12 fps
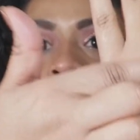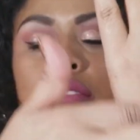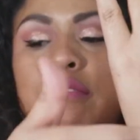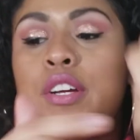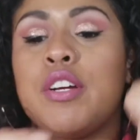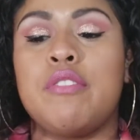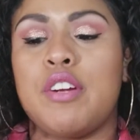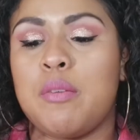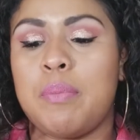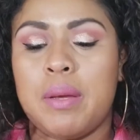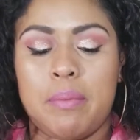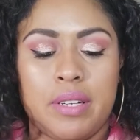Very, very
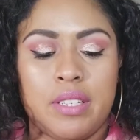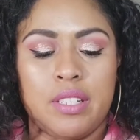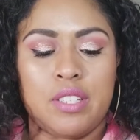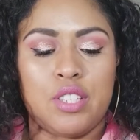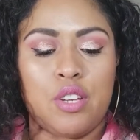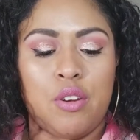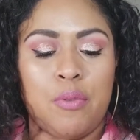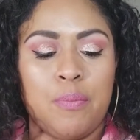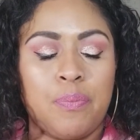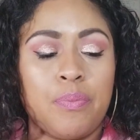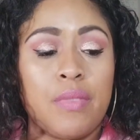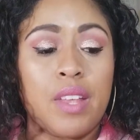pigmented. So
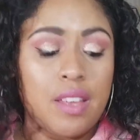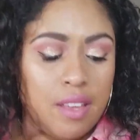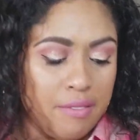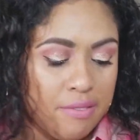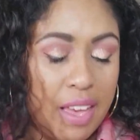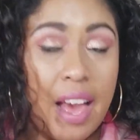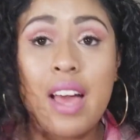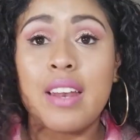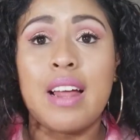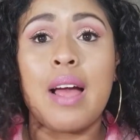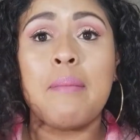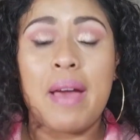
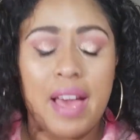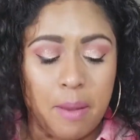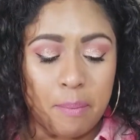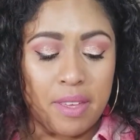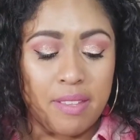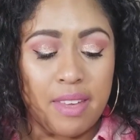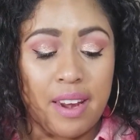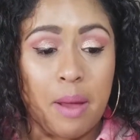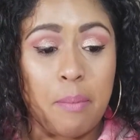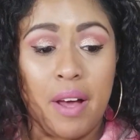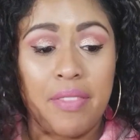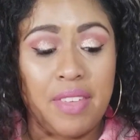that, I'm happy that I
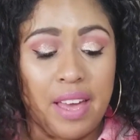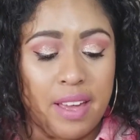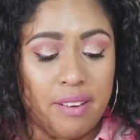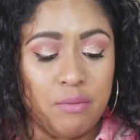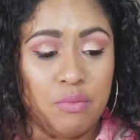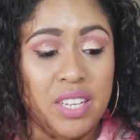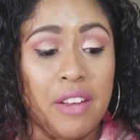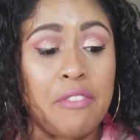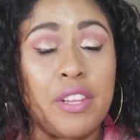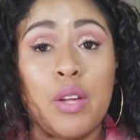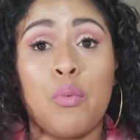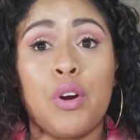bought that.
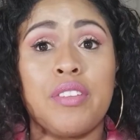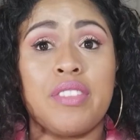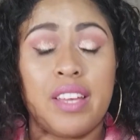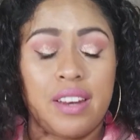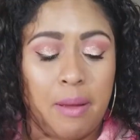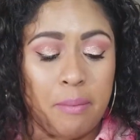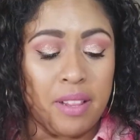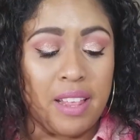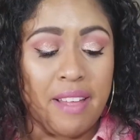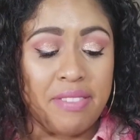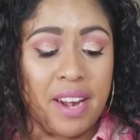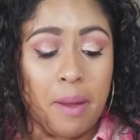Definitely worth it. I'm
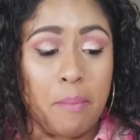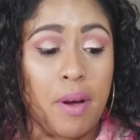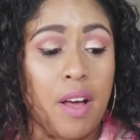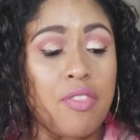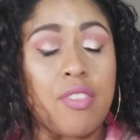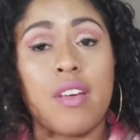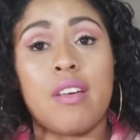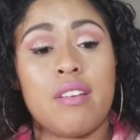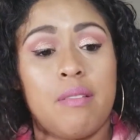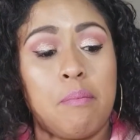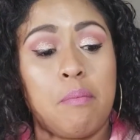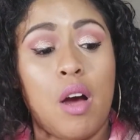glad that I bought
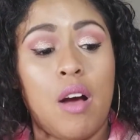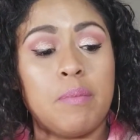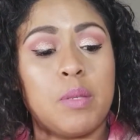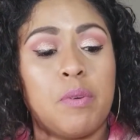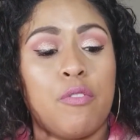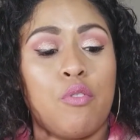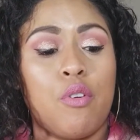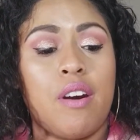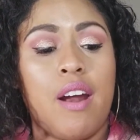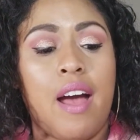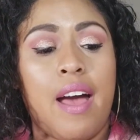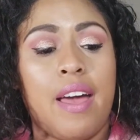the mobs before
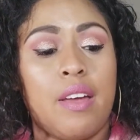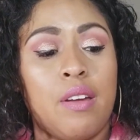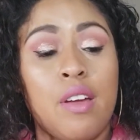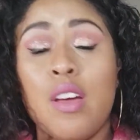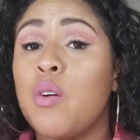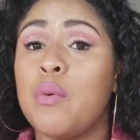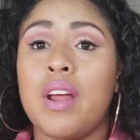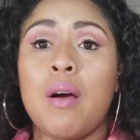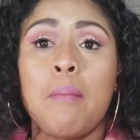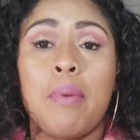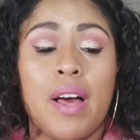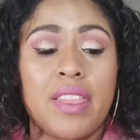I went out
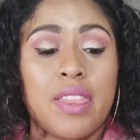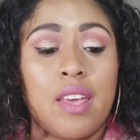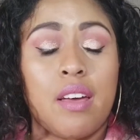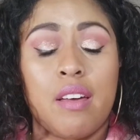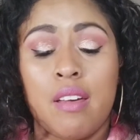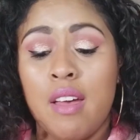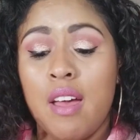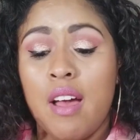and bought the